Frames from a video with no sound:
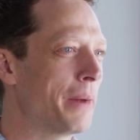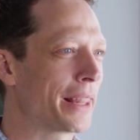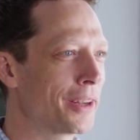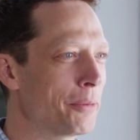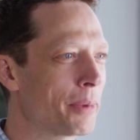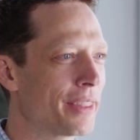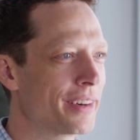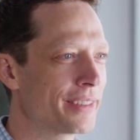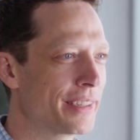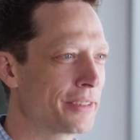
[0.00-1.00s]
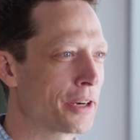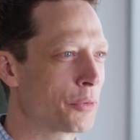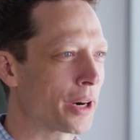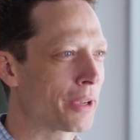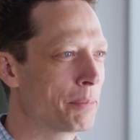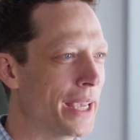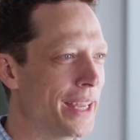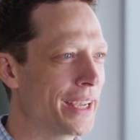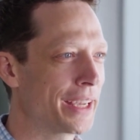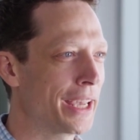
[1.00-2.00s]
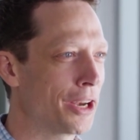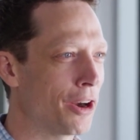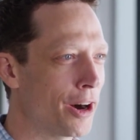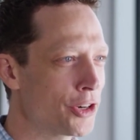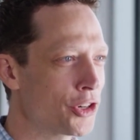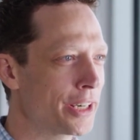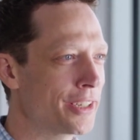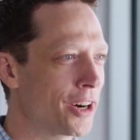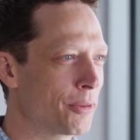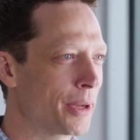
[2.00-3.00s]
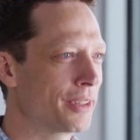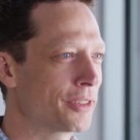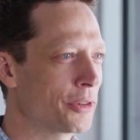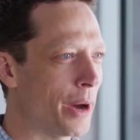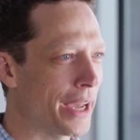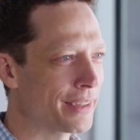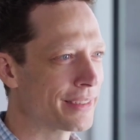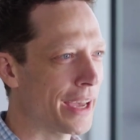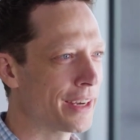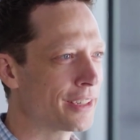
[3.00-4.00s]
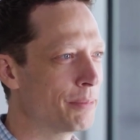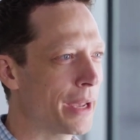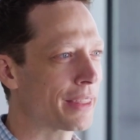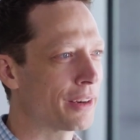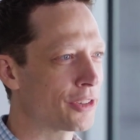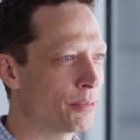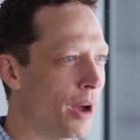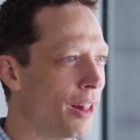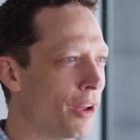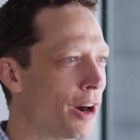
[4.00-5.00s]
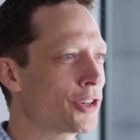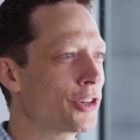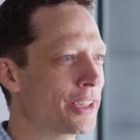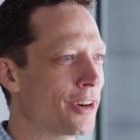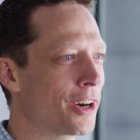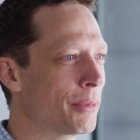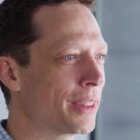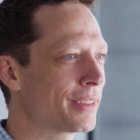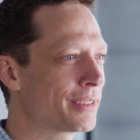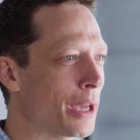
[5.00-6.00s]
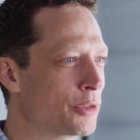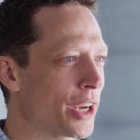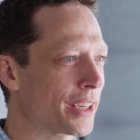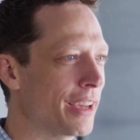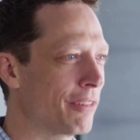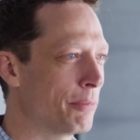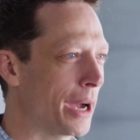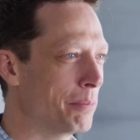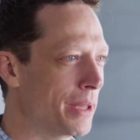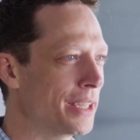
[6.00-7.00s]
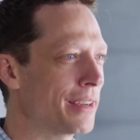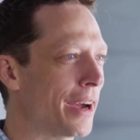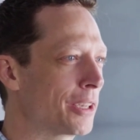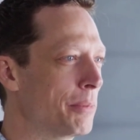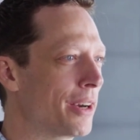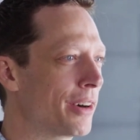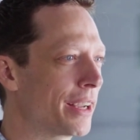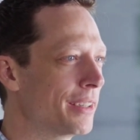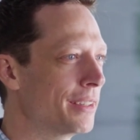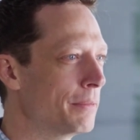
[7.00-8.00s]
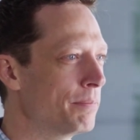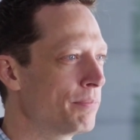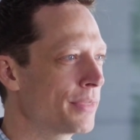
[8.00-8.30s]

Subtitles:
my little brother and sister were competing in an archery tournament, so I decided to make their small archery tournament the subject of my mini documentary.